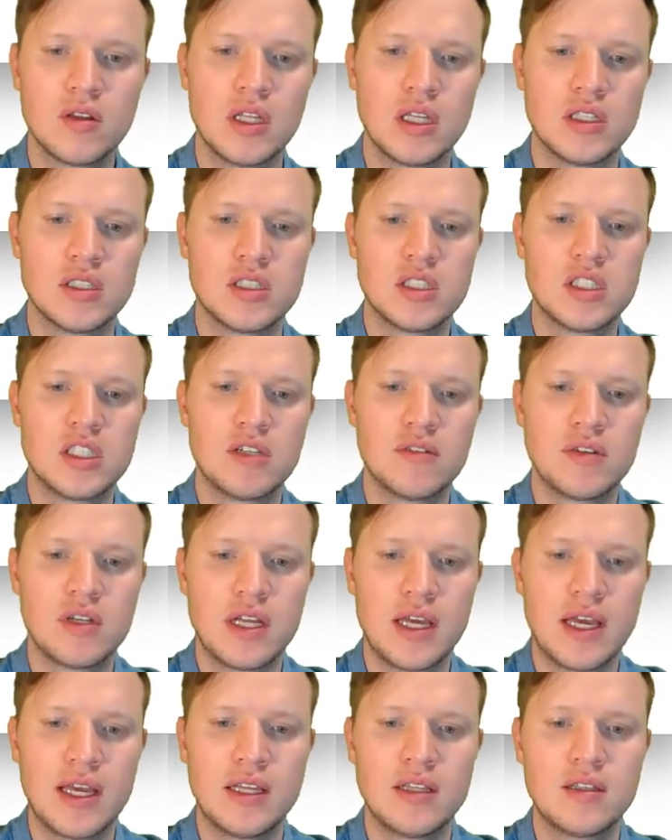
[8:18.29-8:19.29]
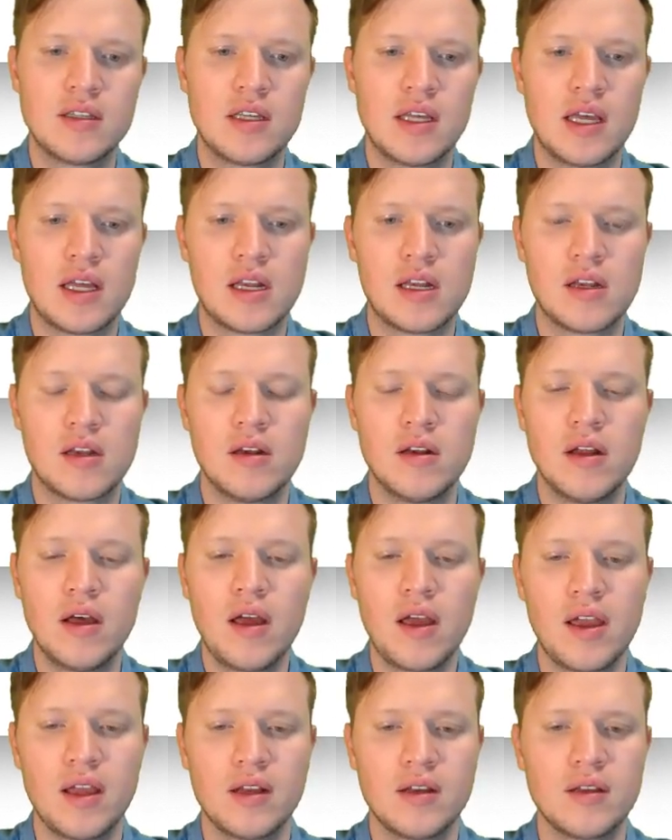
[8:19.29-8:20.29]
then 7, 8, and
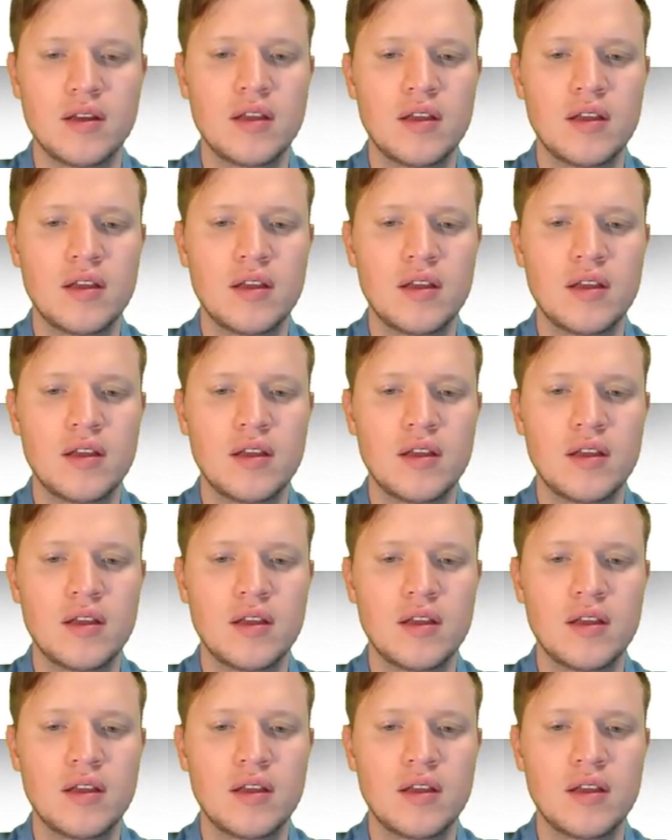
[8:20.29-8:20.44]
9.